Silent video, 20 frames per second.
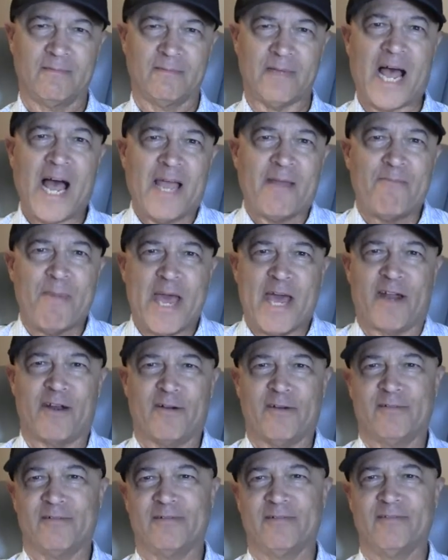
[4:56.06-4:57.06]
I
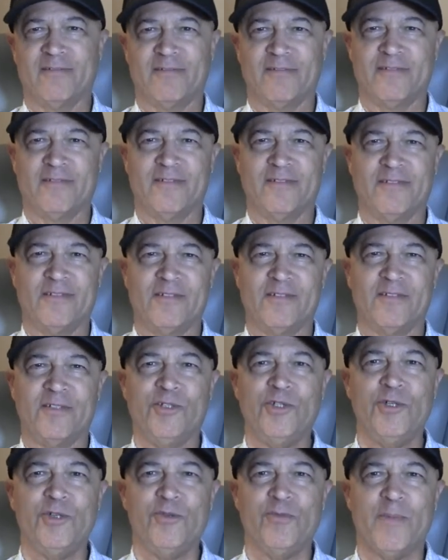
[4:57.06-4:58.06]
matter.
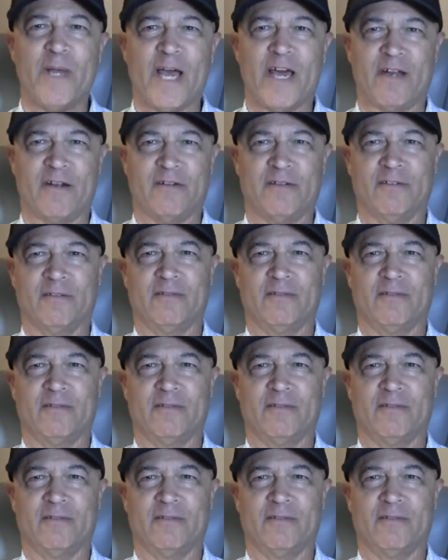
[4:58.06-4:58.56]
You matter.